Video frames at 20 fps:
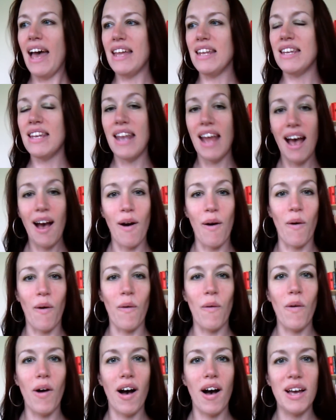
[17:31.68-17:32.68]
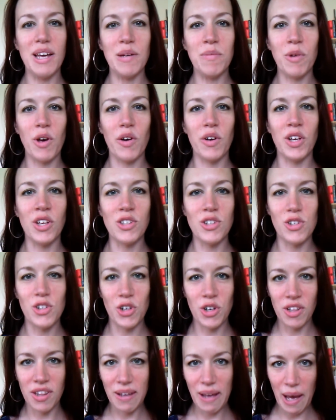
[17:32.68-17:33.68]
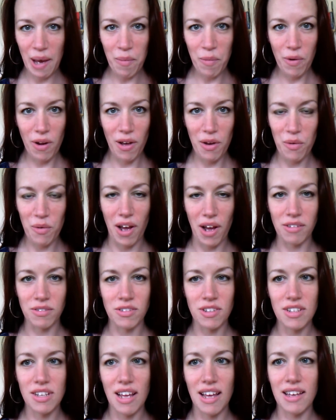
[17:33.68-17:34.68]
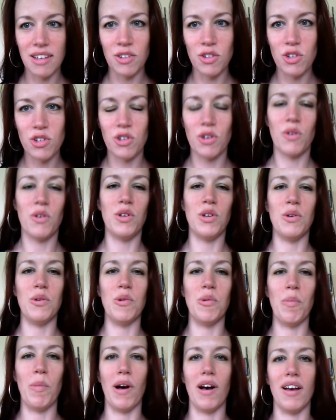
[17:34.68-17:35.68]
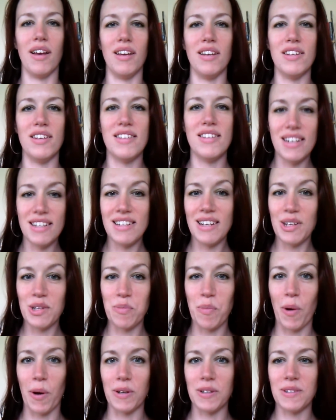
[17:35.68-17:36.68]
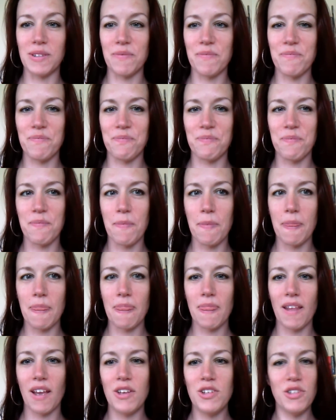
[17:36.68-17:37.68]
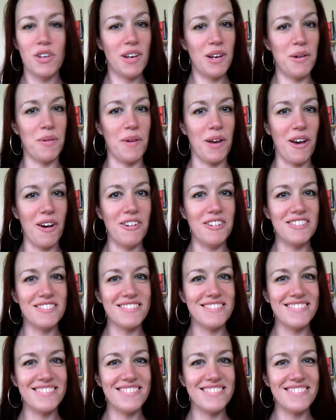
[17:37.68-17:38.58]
And now I am going to turn the camera around and show you my stitching spot. So here we go.